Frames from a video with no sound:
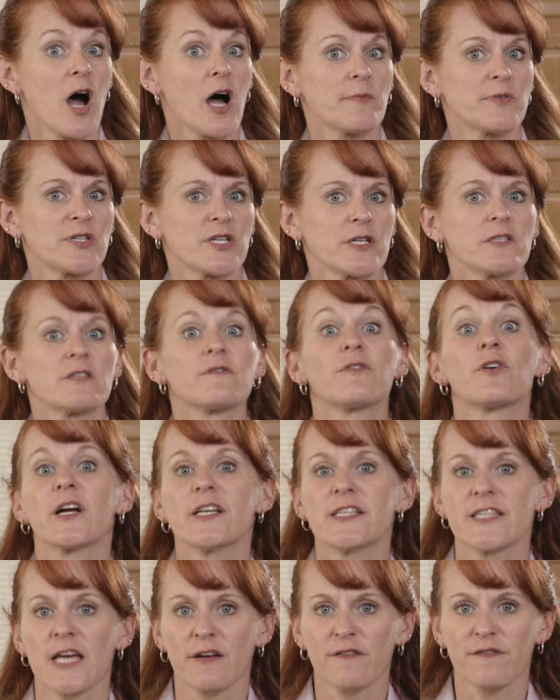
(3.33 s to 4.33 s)
options for
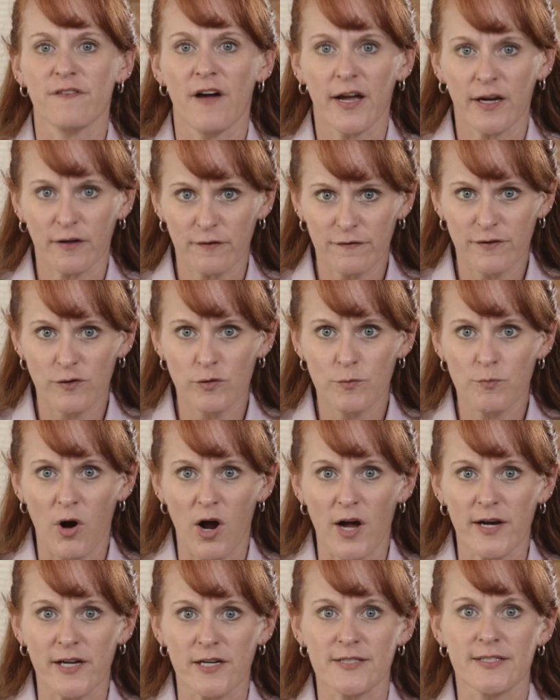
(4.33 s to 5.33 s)
identifying food
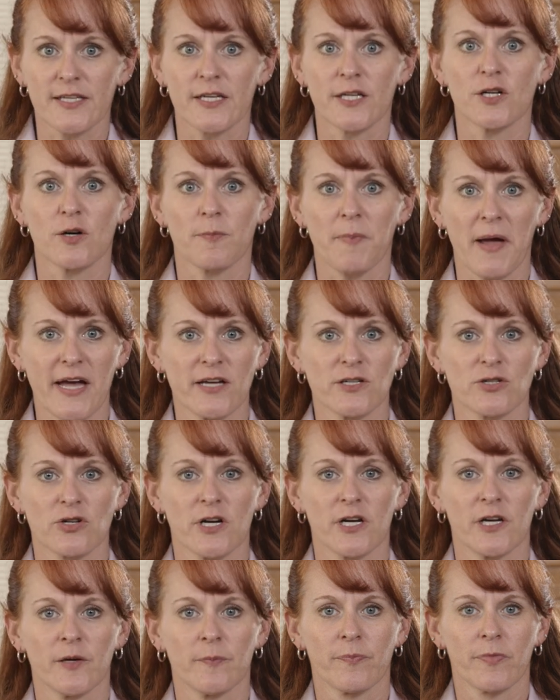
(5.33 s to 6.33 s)
products in your
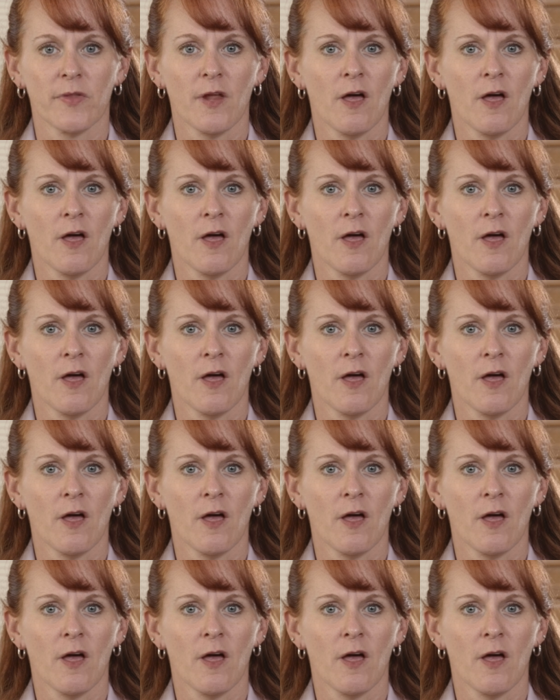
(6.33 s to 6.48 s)
pantry.